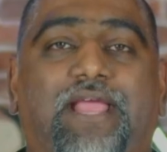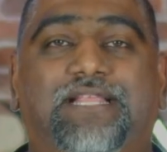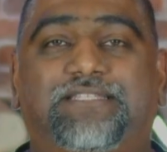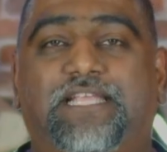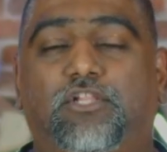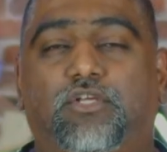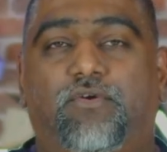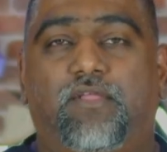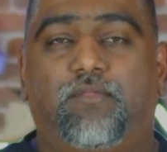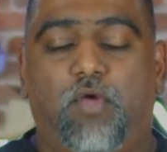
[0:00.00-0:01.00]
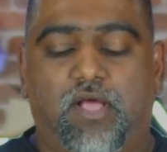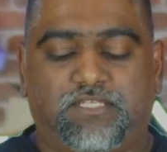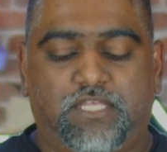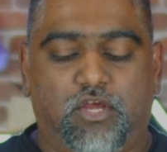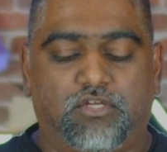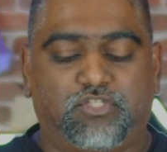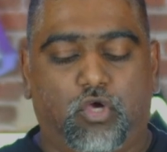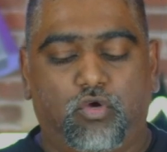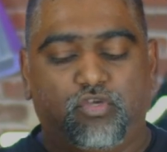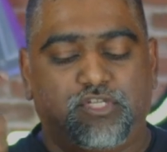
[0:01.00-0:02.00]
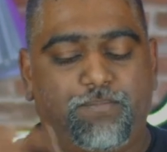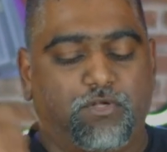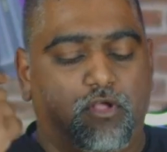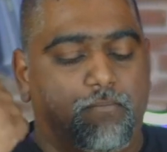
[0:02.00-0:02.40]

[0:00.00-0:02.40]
let's take a look around the box here. So your typical